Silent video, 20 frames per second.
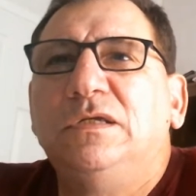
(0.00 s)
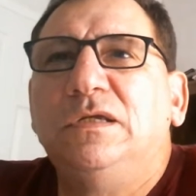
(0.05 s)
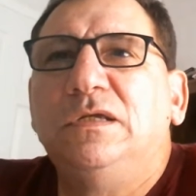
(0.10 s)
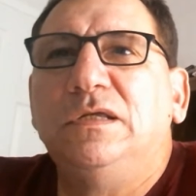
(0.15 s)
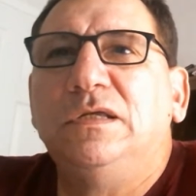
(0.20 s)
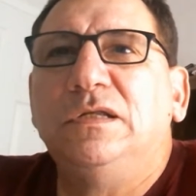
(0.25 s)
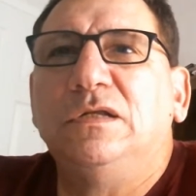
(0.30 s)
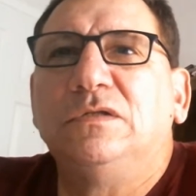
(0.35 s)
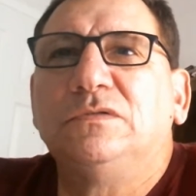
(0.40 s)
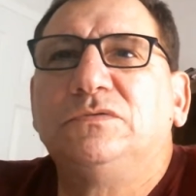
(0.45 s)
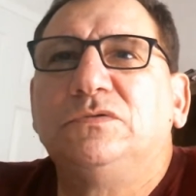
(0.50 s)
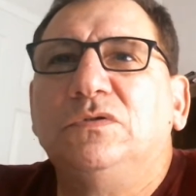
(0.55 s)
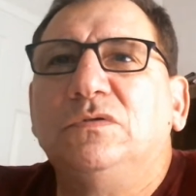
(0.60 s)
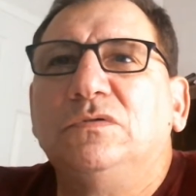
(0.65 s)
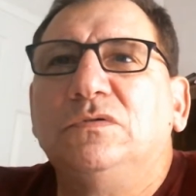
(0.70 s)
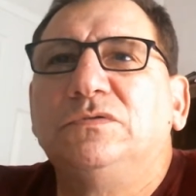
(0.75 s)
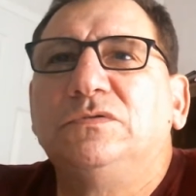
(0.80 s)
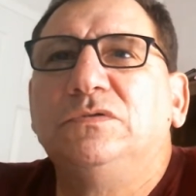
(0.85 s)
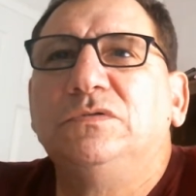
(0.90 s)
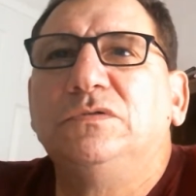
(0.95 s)
And I'll
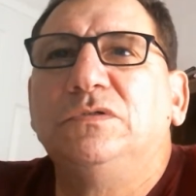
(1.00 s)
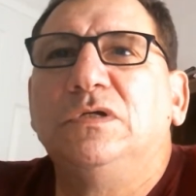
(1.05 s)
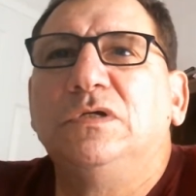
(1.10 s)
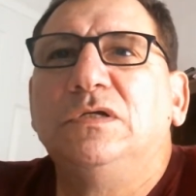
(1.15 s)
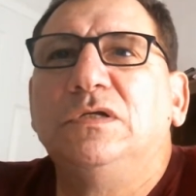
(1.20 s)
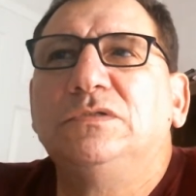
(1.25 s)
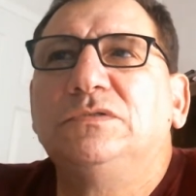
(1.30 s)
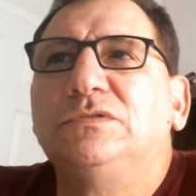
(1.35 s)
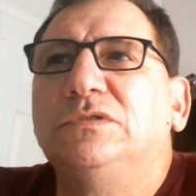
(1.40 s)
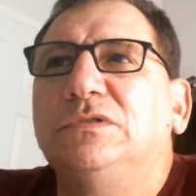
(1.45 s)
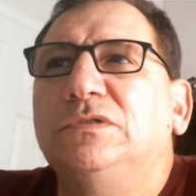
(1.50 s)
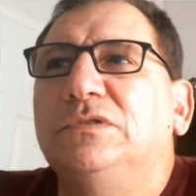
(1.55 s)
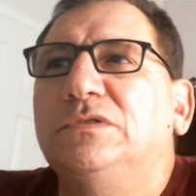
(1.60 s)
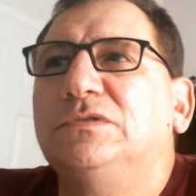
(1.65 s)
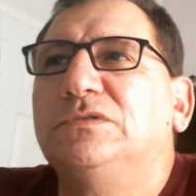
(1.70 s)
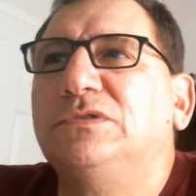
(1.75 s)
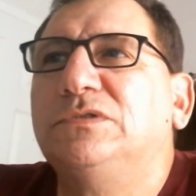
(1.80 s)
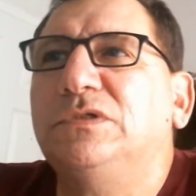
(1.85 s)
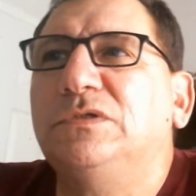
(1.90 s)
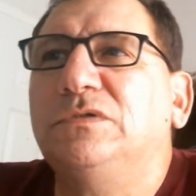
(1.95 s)
talk to you guys
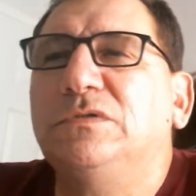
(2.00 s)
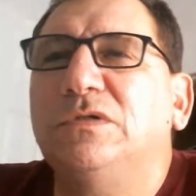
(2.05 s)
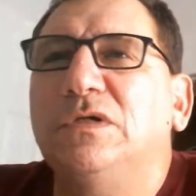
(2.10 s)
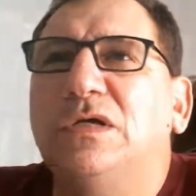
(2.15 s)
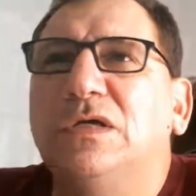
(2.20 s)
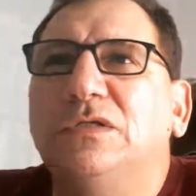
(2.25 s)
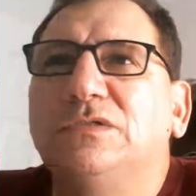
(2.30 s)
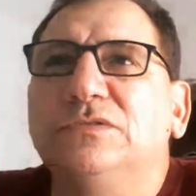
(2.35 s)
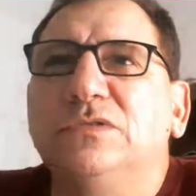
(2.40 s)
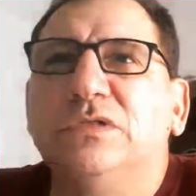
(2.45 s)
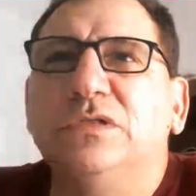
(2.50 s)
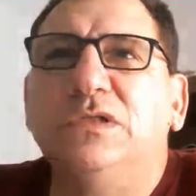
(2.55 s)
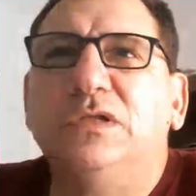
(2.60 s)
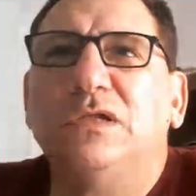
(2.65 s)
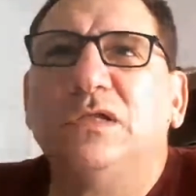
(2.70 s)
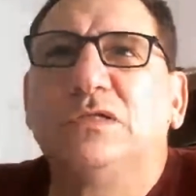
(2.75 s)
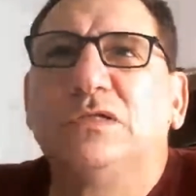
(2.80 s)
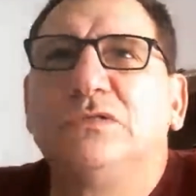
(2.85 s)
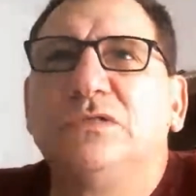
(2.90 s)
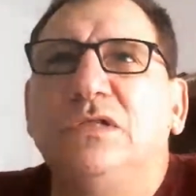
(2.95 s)
and see you guys in the
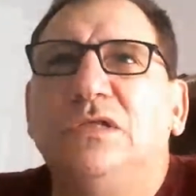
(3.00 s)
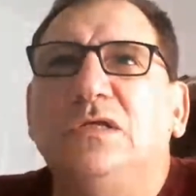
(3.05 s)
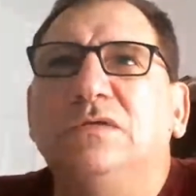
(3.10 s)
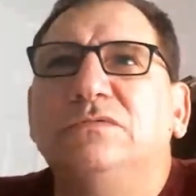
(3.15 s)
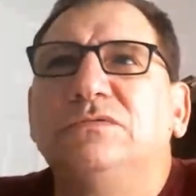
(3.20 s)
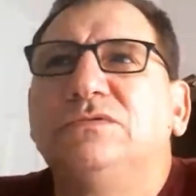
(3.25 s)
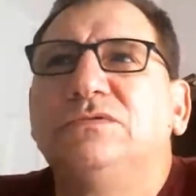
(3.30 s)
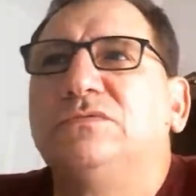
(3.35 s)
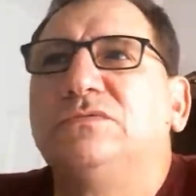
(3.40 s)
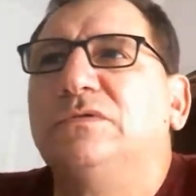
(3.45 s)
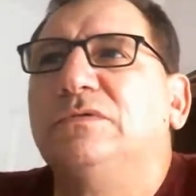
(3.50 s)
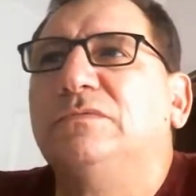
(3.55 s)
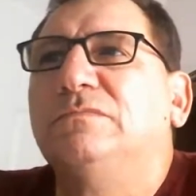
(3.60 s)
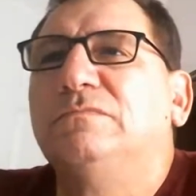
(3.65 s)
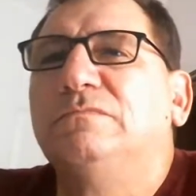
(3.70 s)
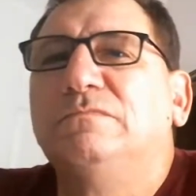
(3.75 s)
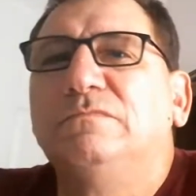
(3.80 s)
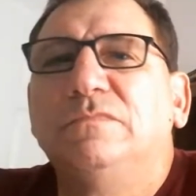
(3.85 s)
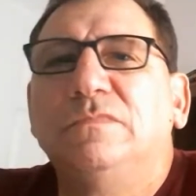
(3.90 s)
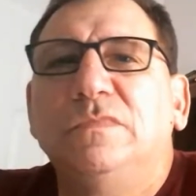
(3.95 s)
next live stream.
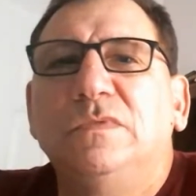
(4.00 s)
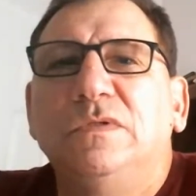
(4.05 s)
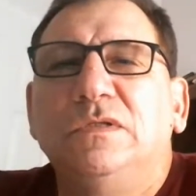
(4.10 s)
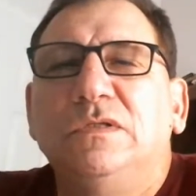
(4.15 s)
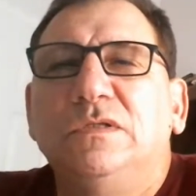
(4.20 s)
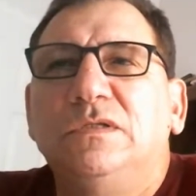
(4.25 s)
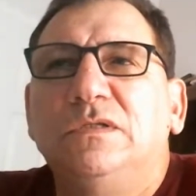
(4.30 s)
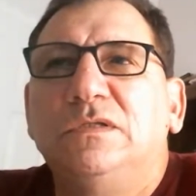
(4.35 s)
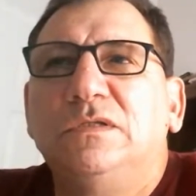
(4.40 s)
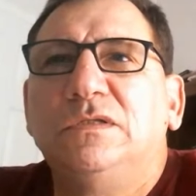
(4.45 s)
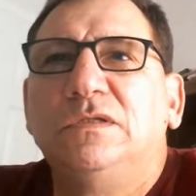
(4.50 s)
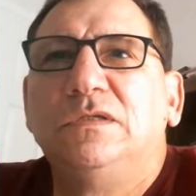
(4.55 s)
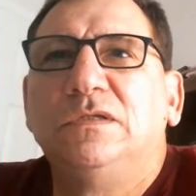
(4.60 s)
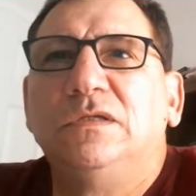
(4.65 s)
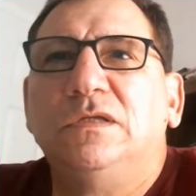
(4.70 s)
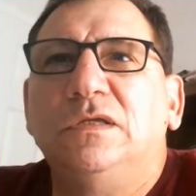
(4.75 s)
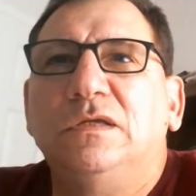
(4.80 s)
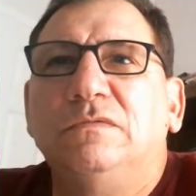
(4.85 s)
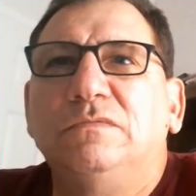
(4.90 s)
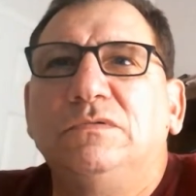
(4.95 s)

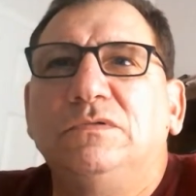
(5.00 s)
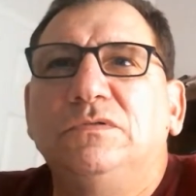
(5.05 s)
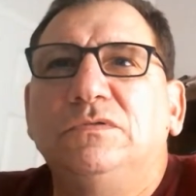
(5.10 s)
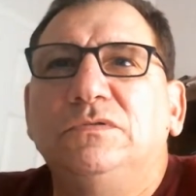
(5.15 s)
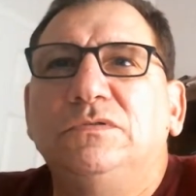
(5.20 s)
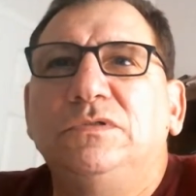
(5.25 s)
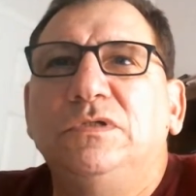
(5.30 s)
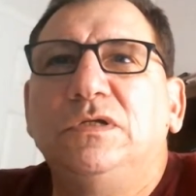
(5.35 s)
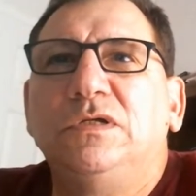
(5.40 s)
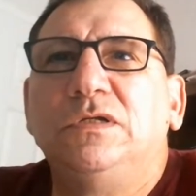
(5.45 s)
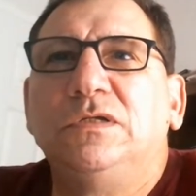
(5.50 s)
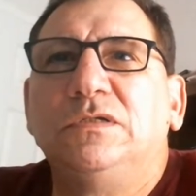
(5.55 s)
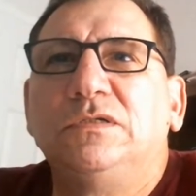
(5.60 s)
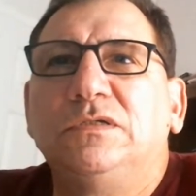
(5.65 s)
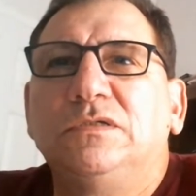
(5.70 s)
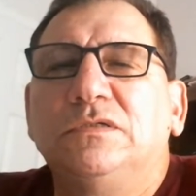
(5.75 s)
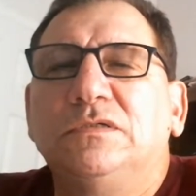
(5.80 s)
Have a good day.